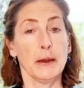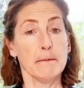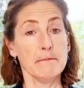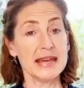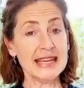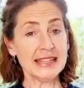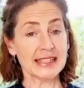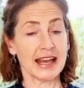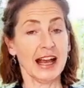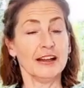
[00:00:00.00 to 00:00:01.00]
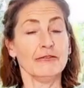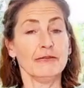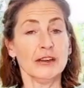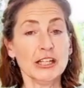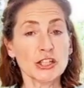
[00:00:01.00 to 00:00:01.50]
Meat and
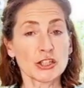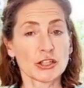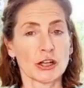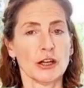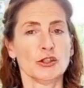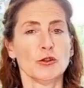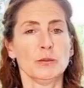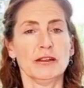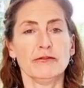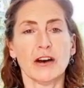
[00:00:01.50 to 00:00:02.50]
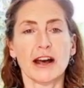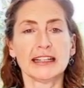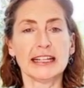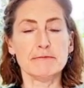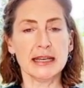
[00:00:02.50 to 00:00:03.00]
fish should be
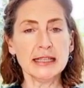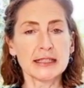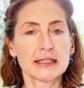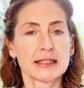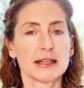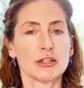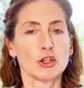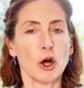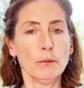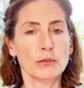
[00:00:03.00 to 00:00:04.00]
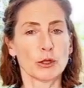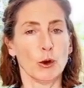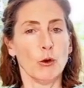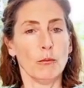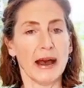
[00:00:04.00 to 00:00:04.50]
finely minced, chopped
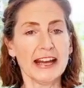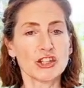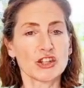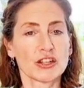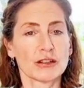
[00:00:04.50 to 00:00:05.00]
or mashed.